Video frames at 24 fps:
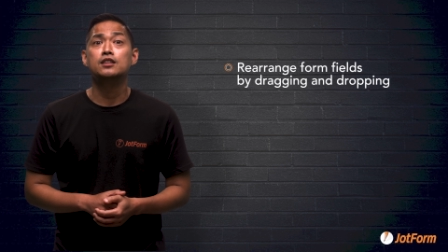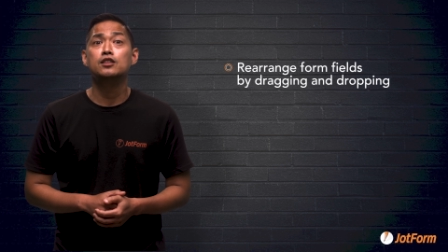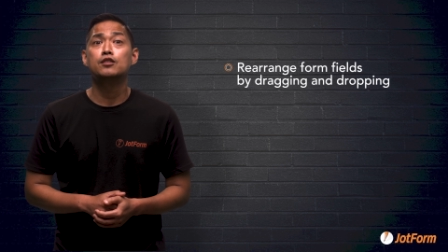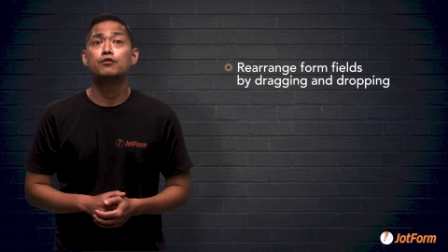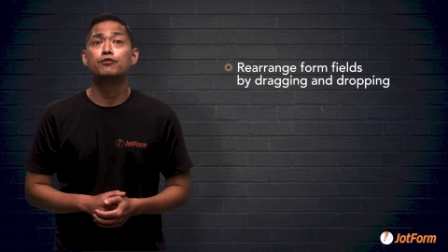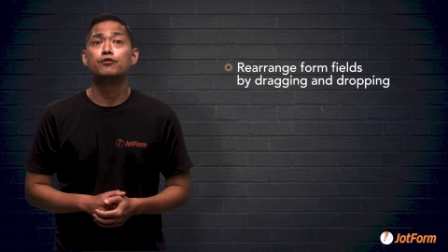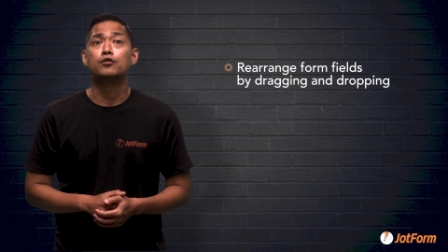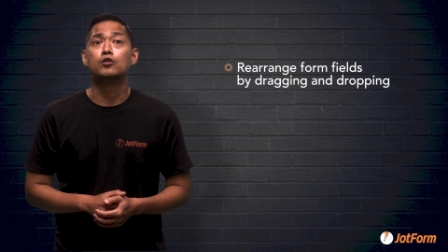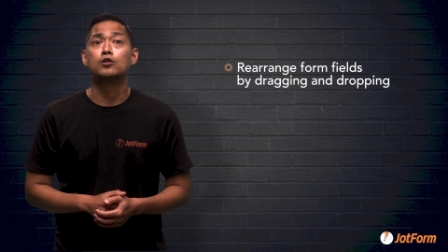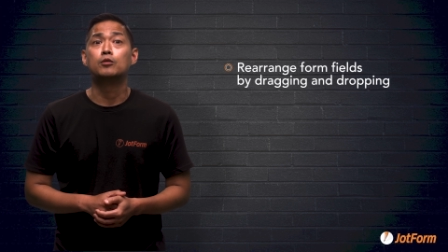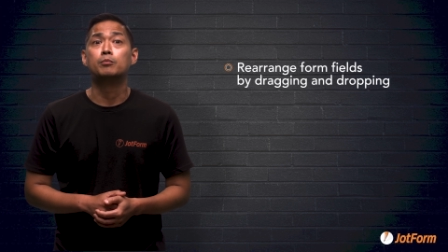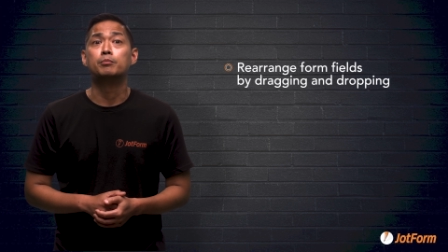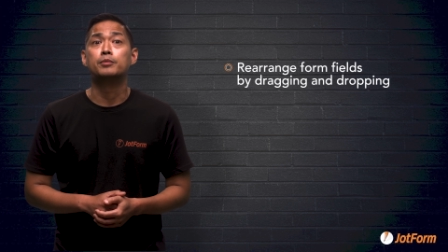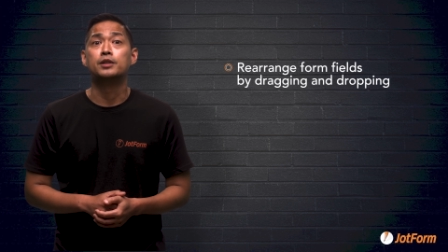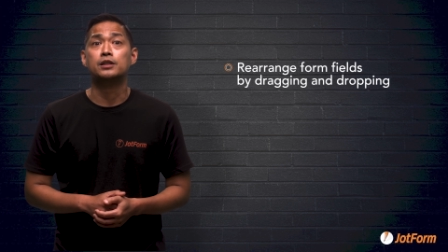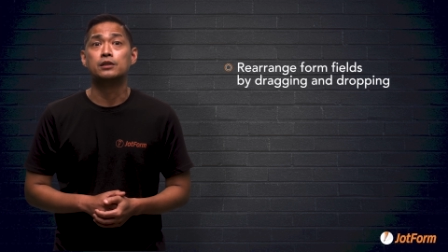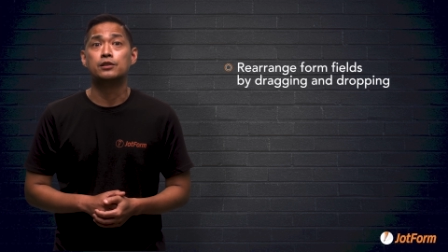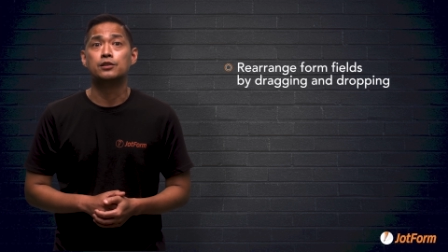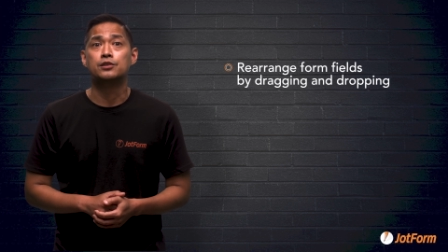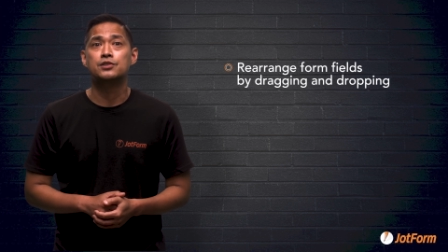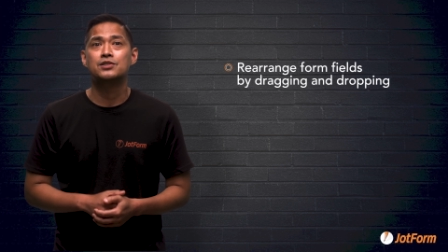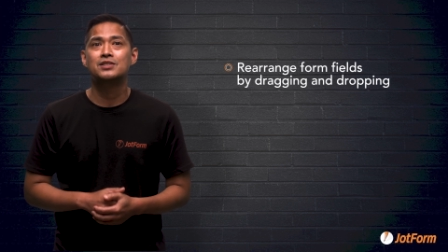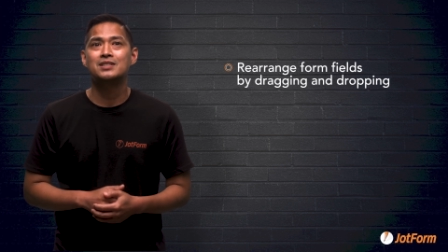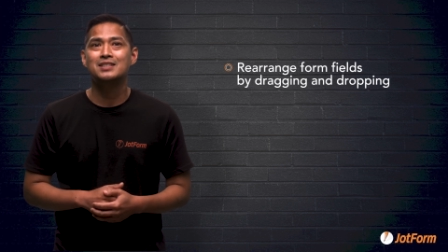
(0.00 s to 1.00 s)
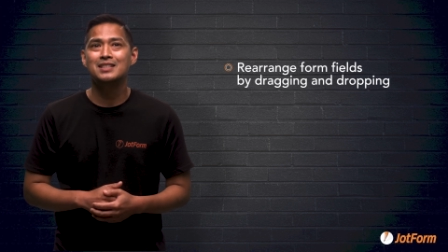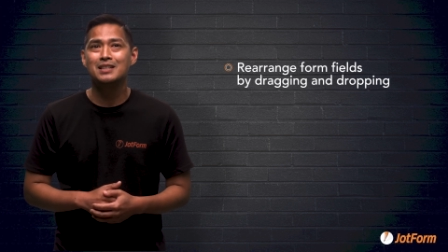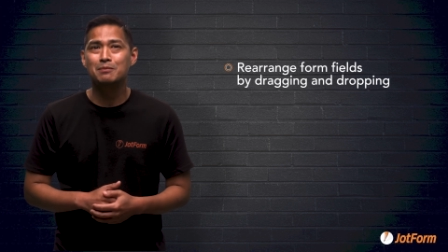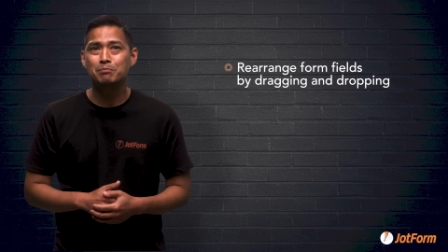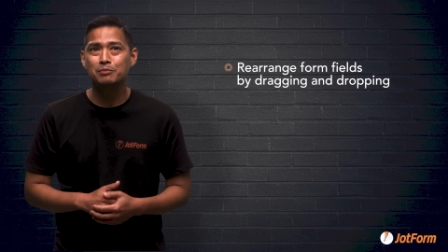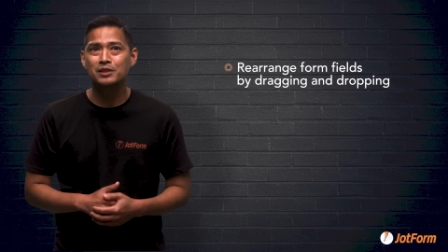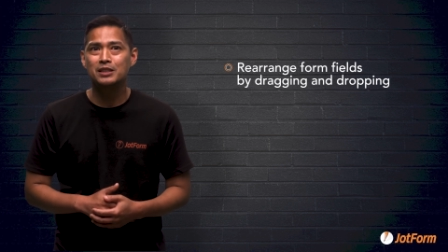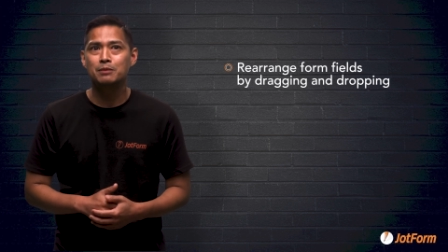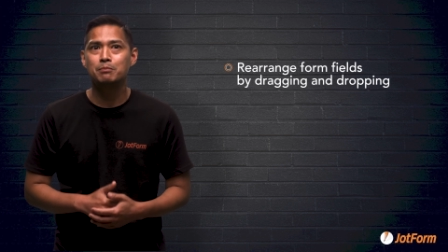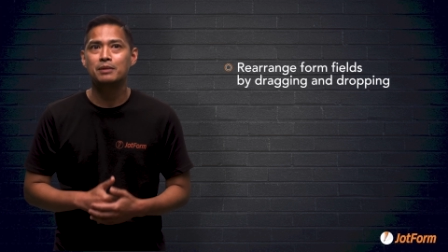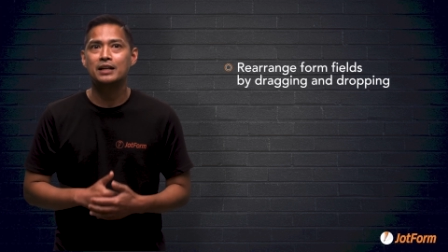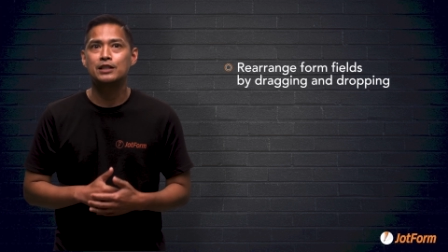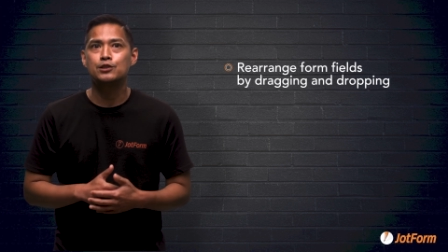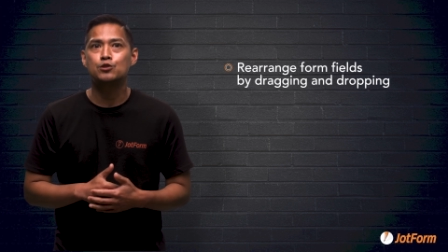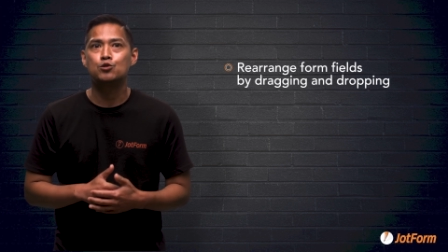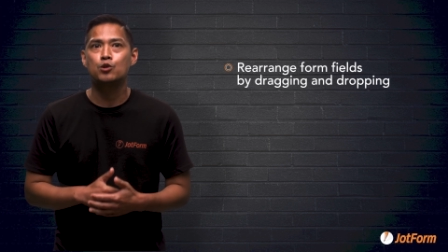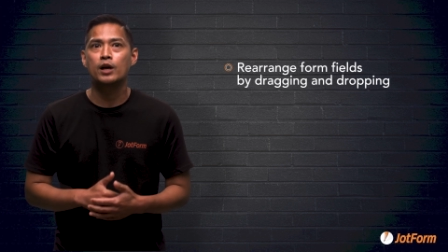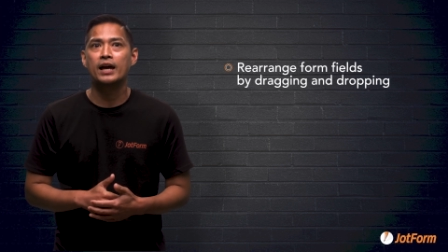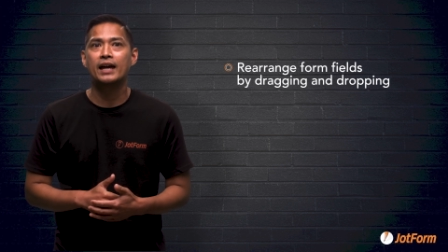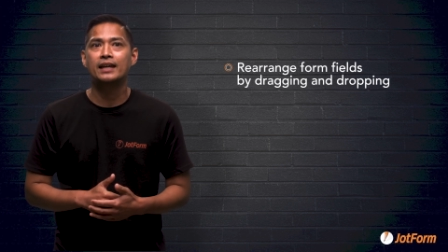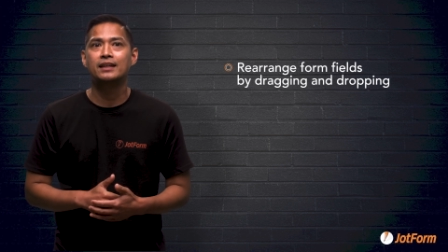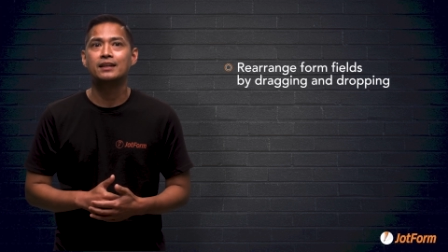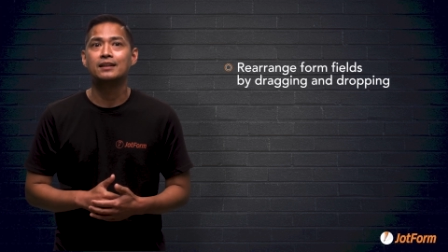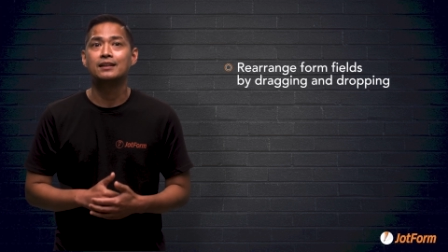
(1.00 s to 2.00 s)
in the form builder simply by
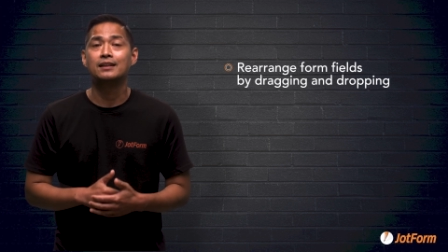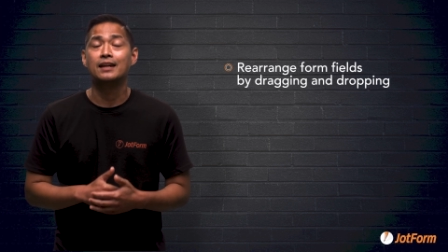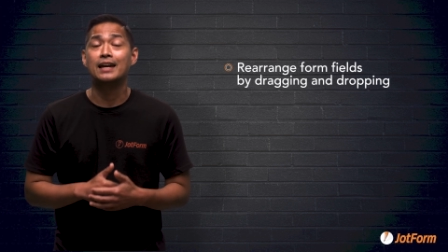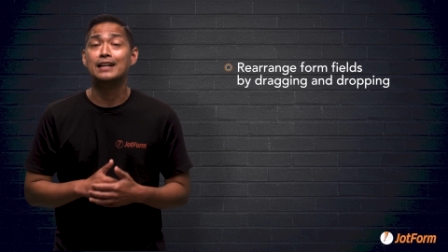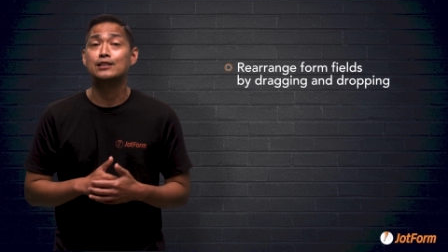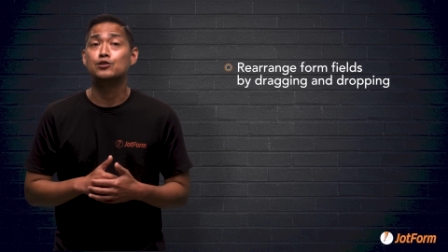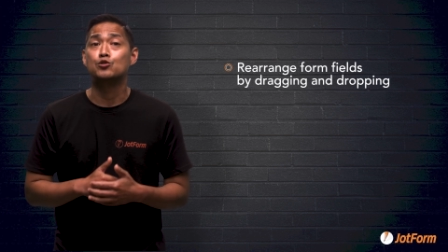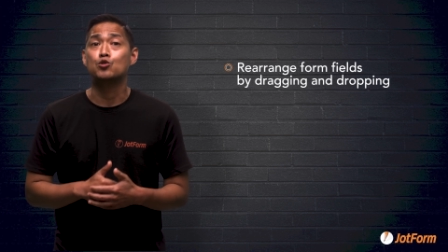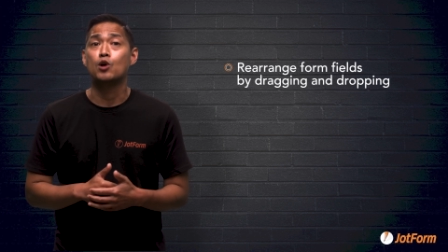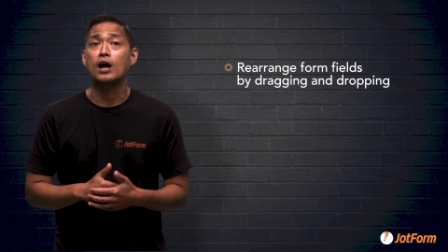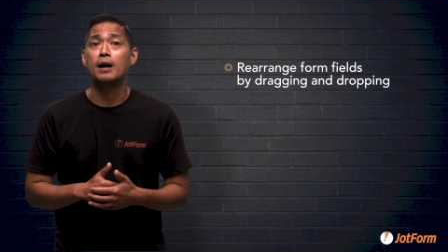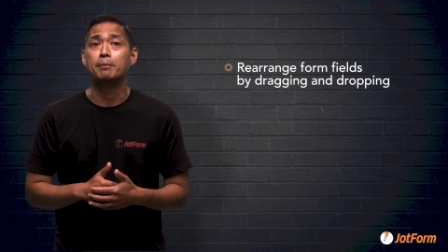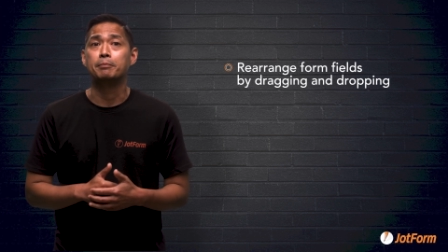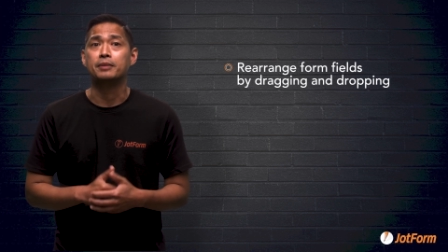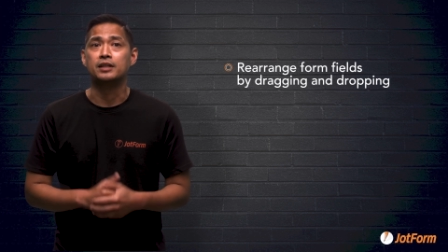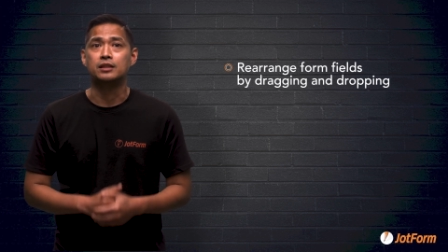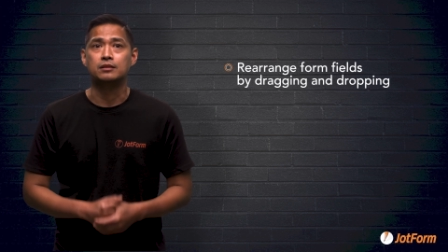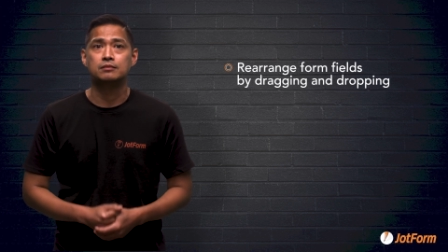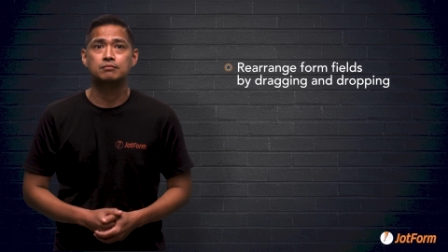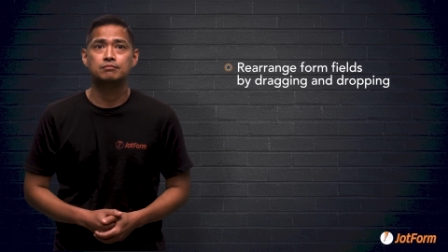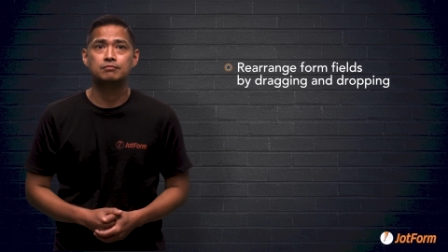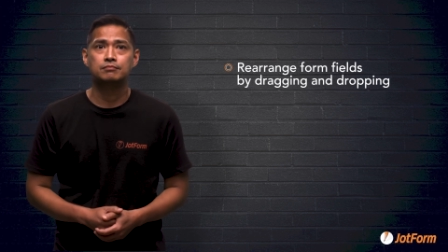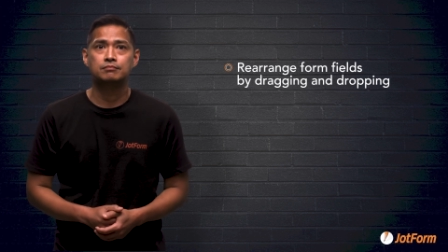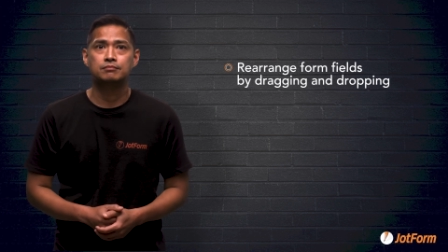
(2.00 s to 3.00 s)
dragging and dropping,